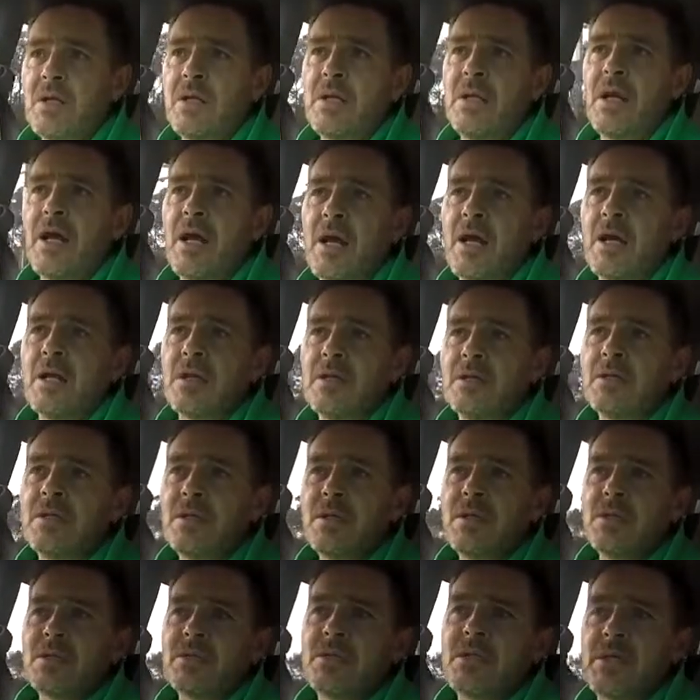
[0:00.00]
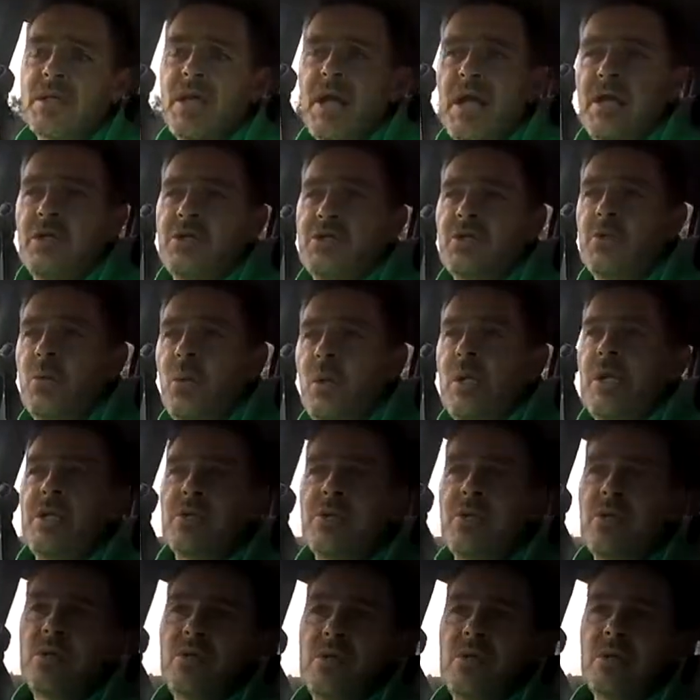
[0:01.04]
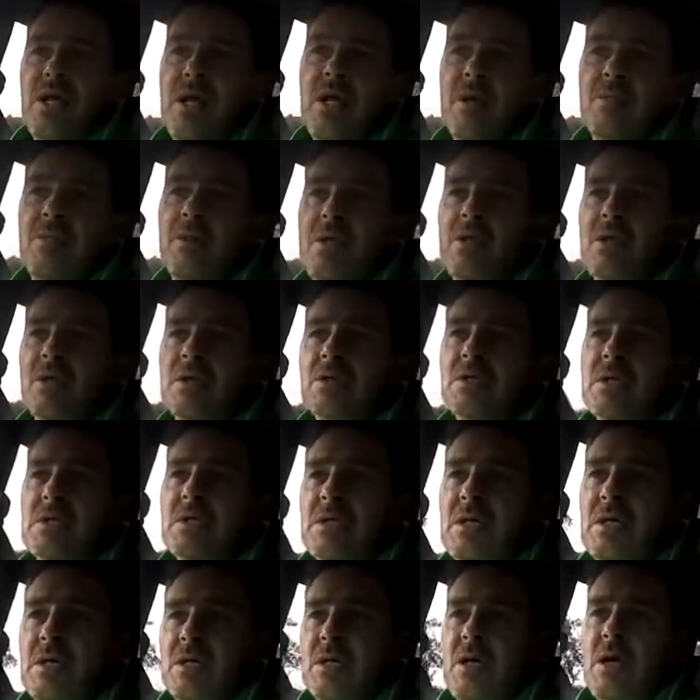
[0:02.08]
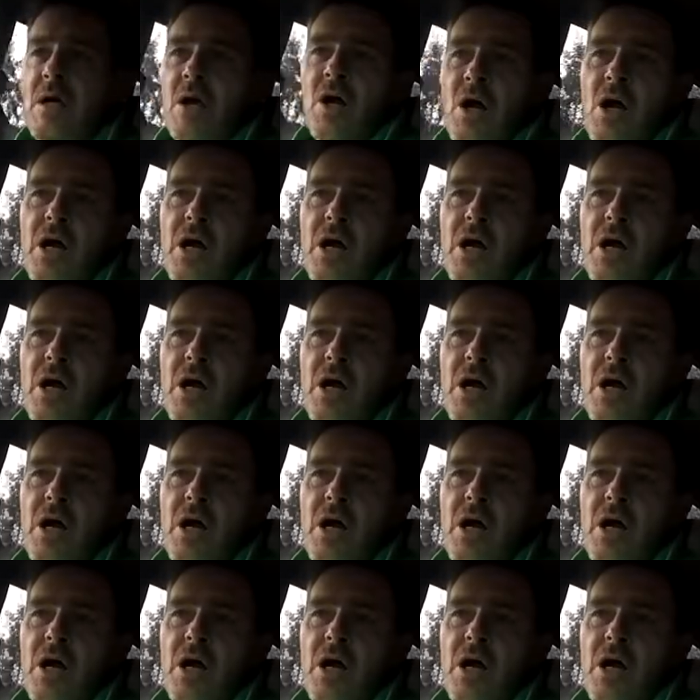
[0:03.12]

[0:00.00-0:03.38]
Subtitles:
Now, it's a catch-22 there, because I